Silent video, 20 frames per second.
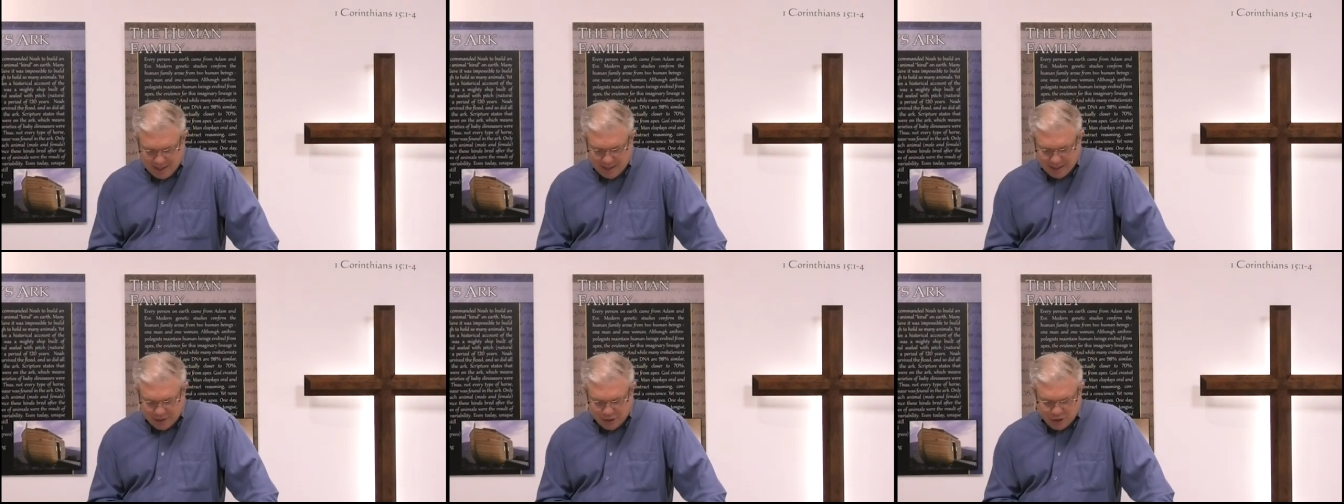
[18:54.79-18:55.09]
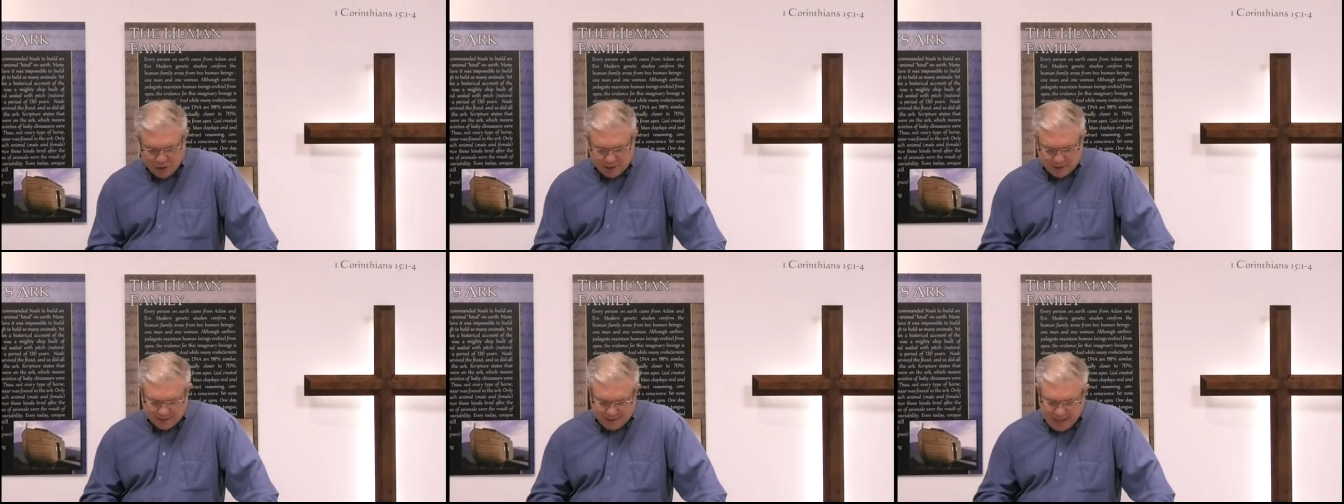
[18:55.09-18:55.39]
It
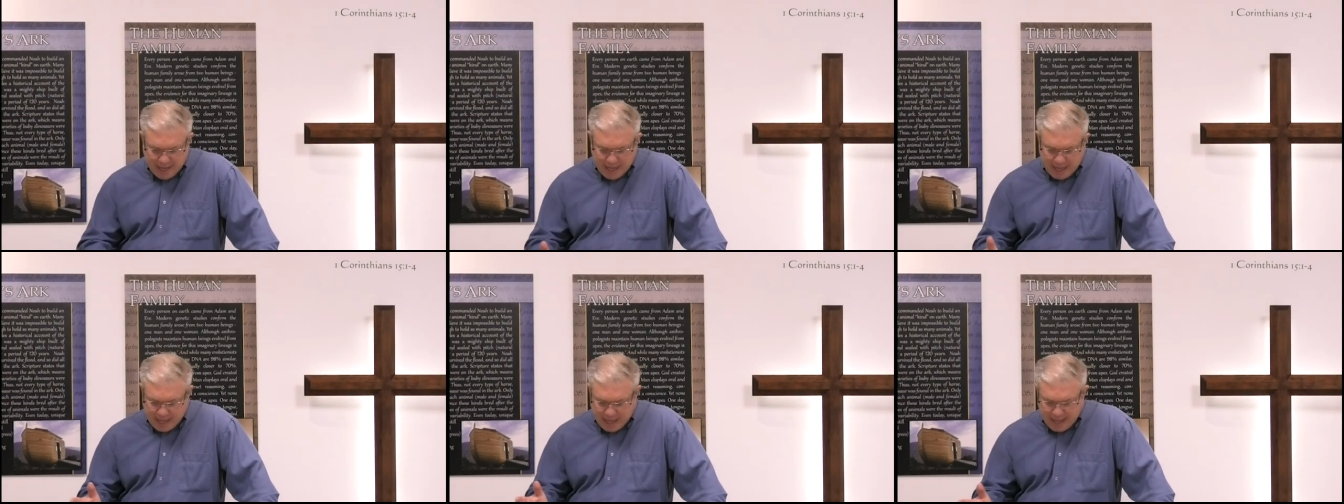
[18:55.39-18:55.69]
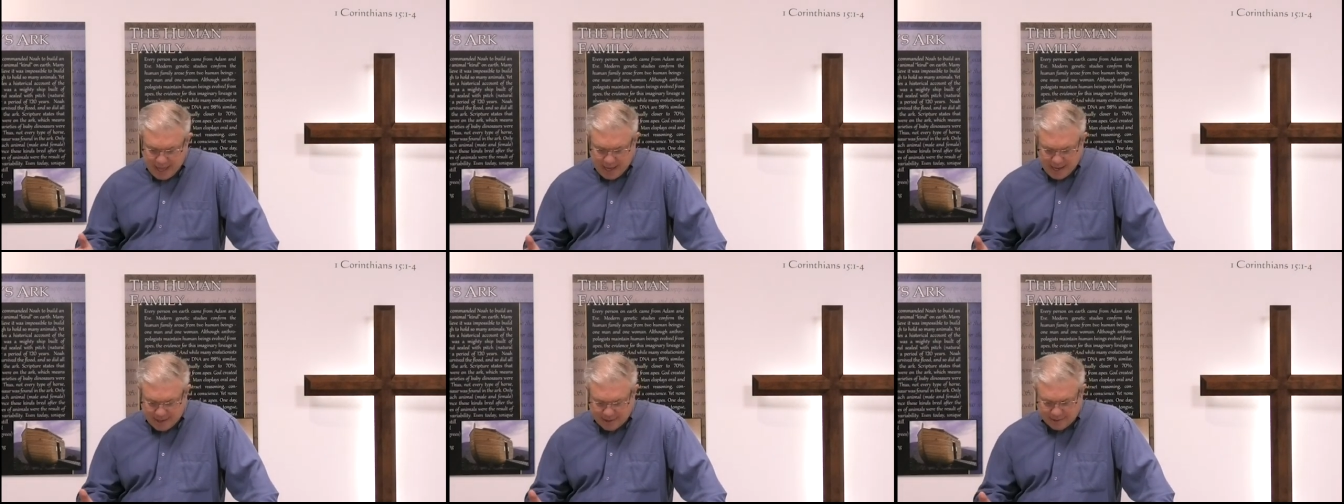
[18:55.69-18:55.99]
just
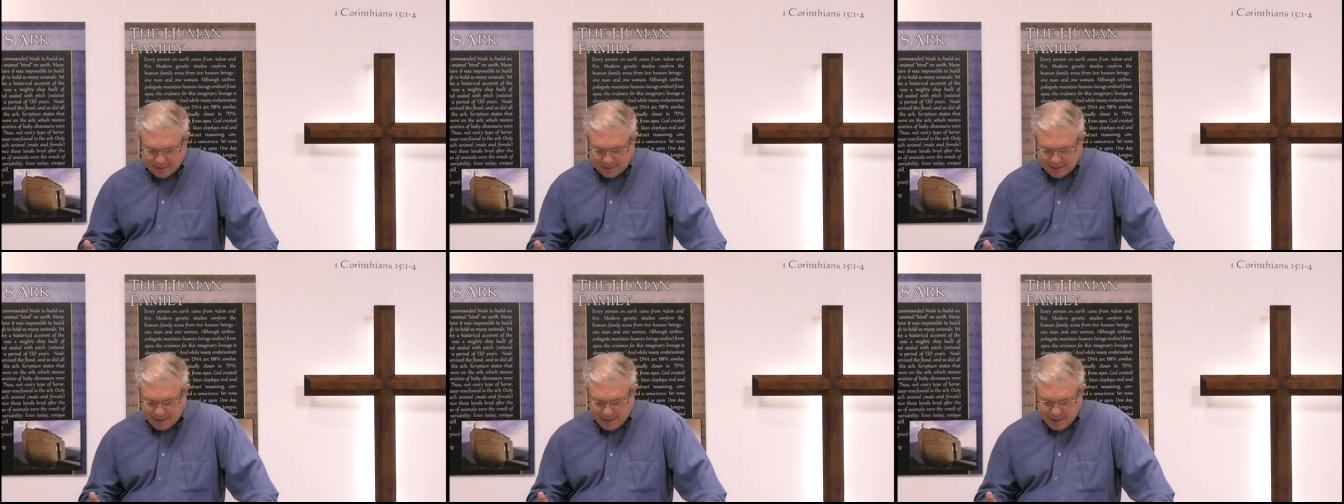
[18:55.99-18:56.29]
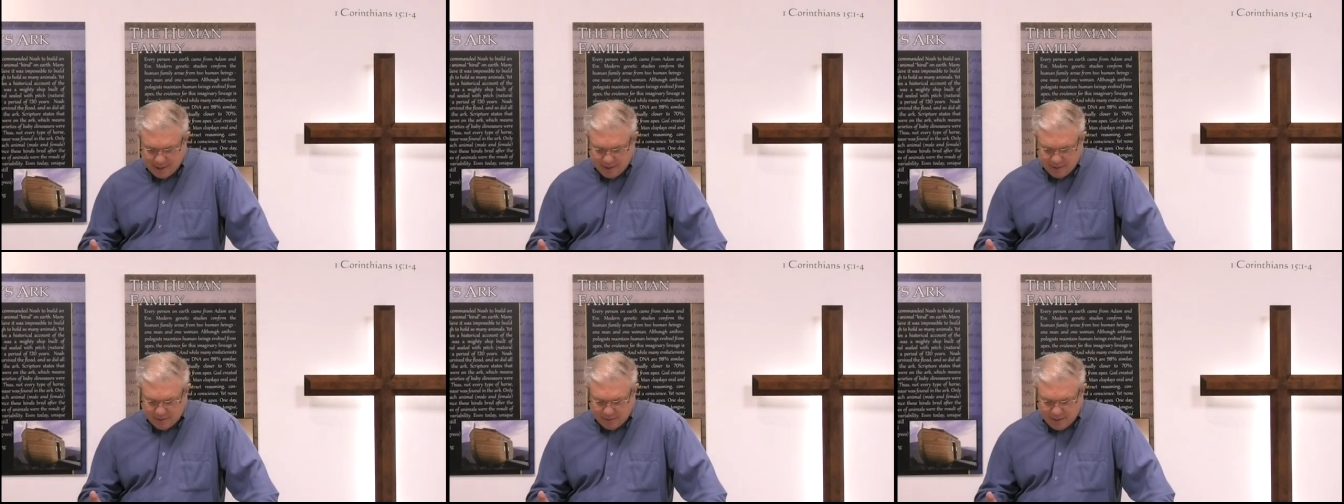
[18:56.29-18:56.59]
ends,
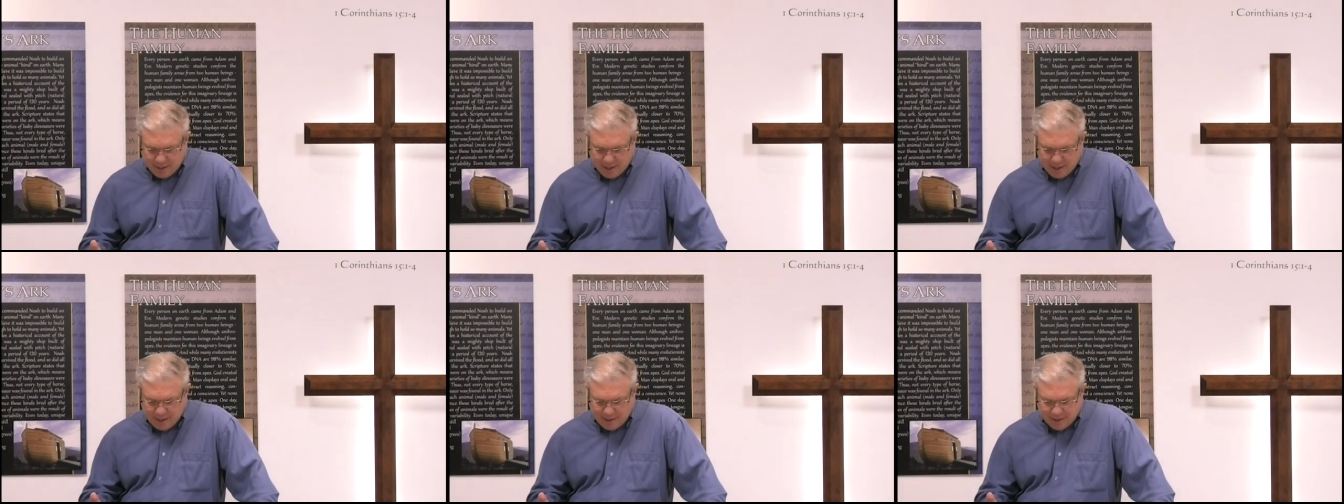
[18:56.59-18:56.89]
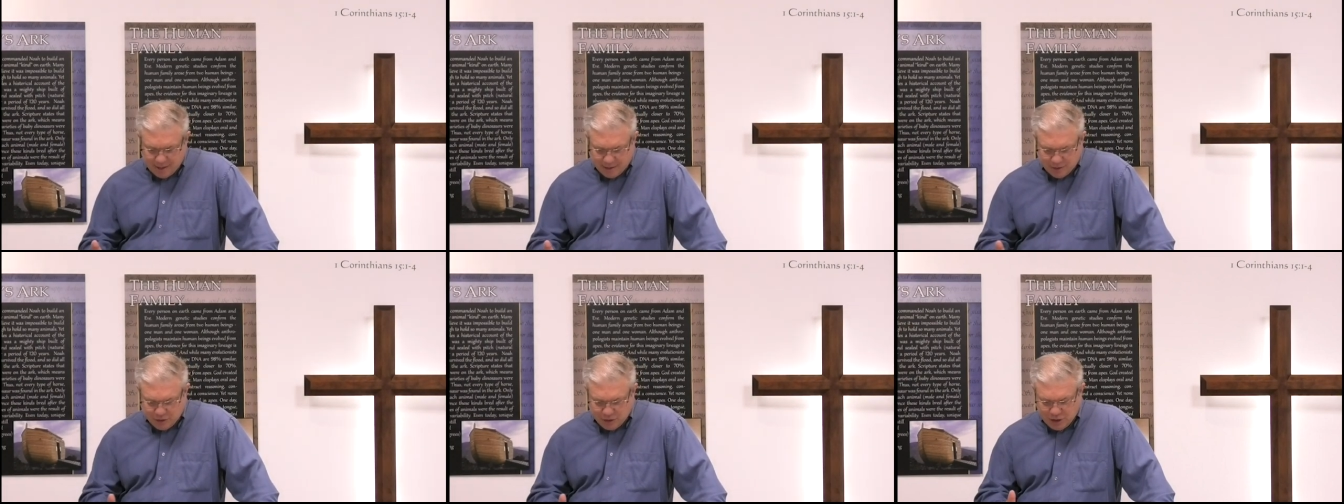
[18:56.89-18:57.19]
right?
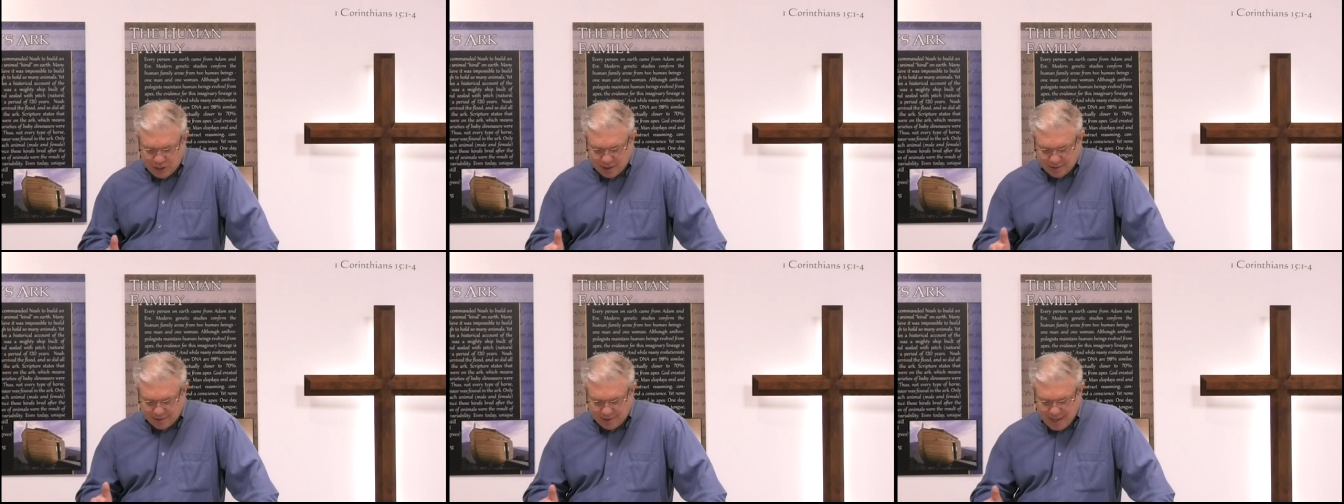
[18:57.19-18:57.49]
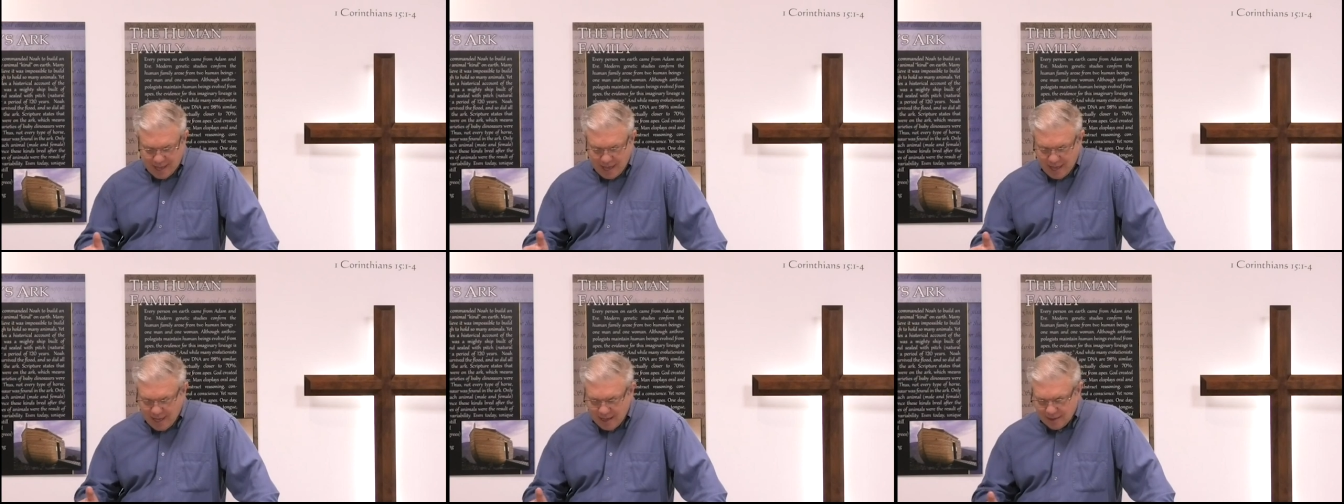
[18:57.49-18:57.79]
It
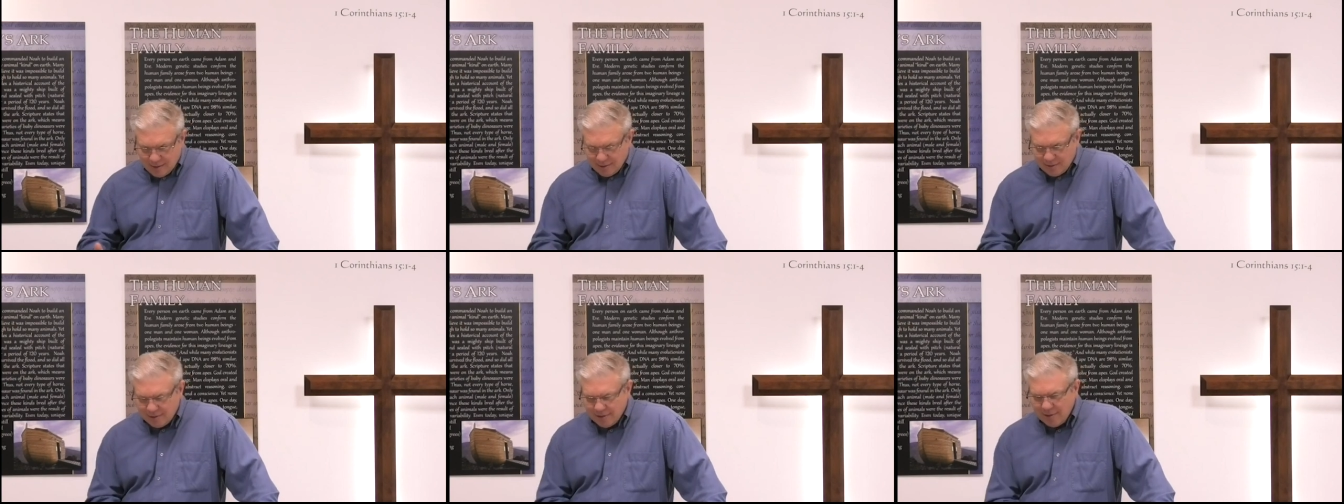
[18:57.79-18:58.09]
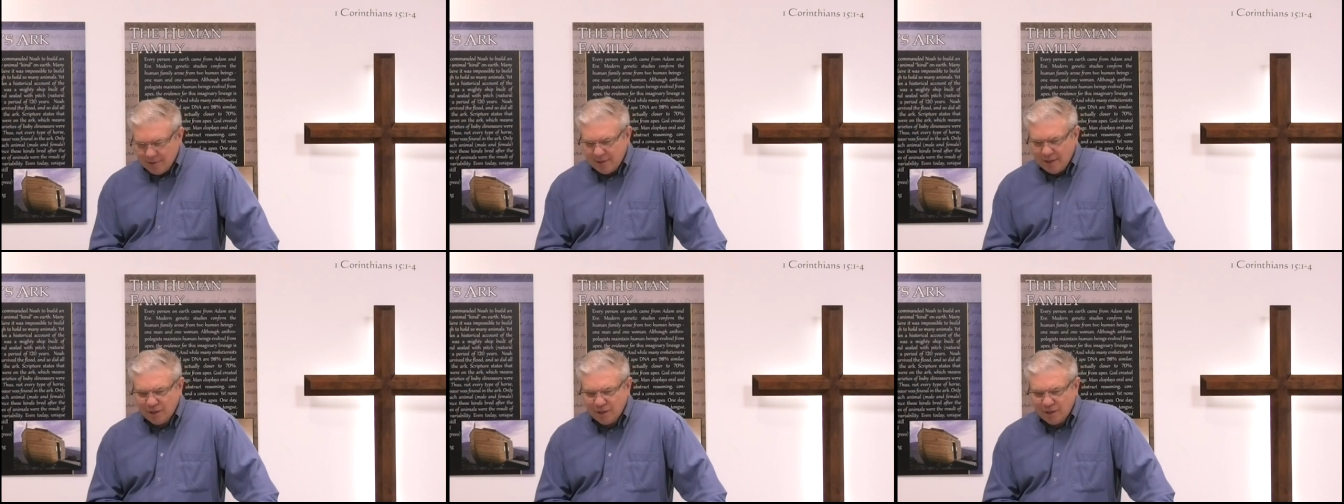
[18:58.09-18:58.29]
just ends.